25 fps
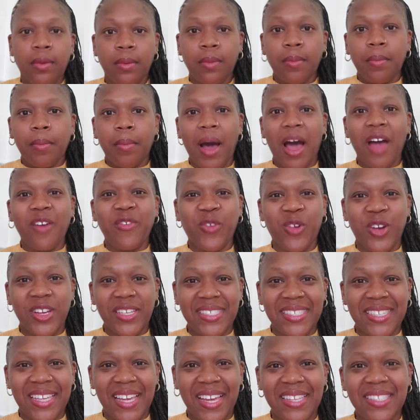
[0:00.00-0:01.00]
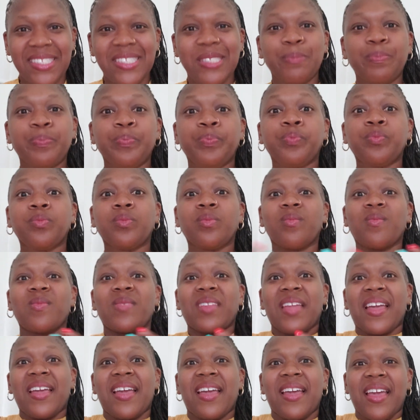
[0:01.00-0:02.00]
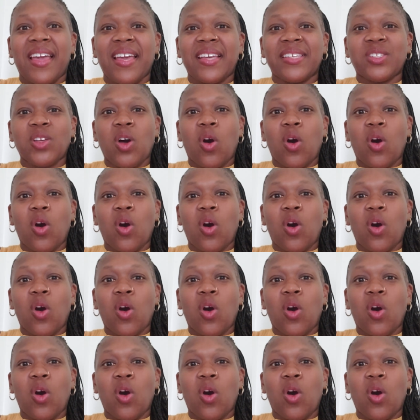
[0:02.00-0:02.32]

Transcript: my voice gets, is